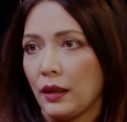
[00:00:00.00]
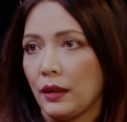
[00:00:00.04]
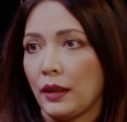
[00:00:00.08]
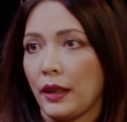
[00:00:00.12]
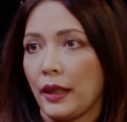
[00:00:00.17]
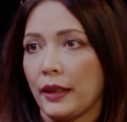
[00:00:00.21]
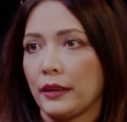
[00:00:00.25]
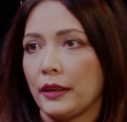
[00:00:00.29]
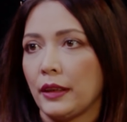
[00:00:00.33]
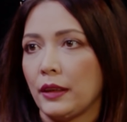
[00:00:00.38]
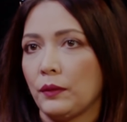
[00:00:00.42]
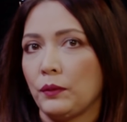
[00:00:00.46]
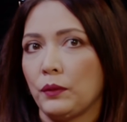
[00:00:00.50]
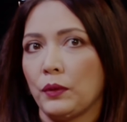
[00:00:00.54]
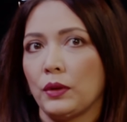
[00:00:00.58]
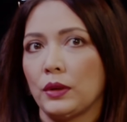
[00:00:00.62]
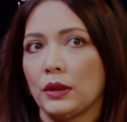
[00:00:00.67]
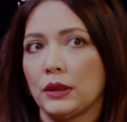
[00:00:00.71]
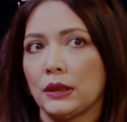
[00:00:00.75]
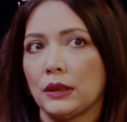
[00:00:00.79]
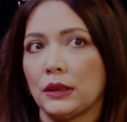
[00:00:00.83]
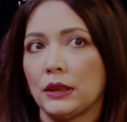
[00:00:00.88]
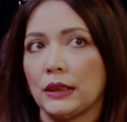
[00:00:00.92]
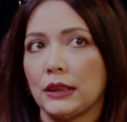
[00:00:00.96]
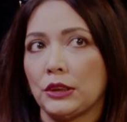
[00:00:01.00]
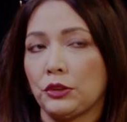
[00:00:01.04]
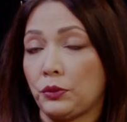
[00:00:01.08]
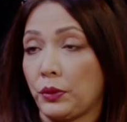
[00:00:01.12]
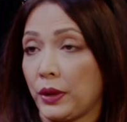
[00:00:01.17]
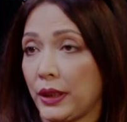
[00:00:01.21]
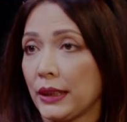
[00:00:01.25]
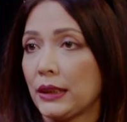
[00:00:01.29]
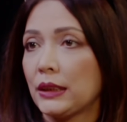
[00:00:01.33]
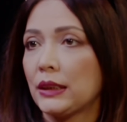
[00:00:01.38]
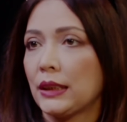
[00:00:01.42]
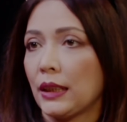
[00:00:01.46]
Like there was this
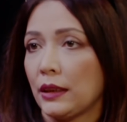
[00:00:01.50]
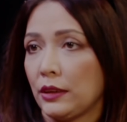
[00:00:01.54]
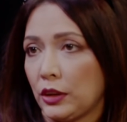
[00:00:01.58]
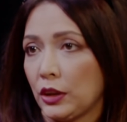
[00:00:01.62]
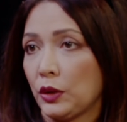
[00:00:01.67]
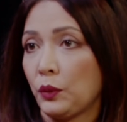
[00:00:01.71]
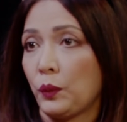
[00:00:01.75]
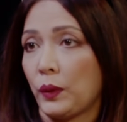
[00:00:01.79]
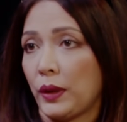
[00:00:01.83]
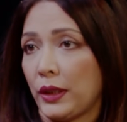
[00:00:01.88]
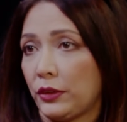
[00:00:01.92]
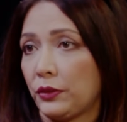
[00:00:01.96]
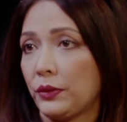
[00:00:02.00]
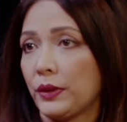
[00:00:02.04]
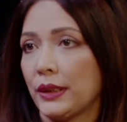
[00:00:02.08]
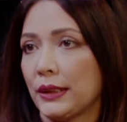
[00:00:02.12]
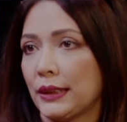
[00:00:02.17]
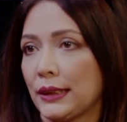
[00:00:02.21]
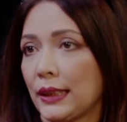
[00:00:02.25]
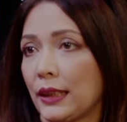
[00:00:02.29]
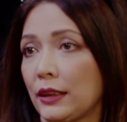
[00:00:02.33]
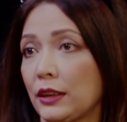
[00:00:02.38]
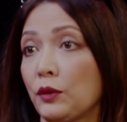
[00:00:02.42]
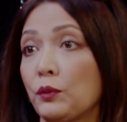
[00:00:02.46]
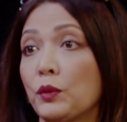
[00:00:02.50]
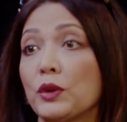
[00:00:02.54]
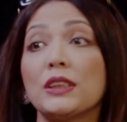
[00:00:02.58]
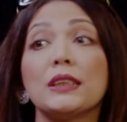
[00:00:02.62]
Trade Center, World Trade Center was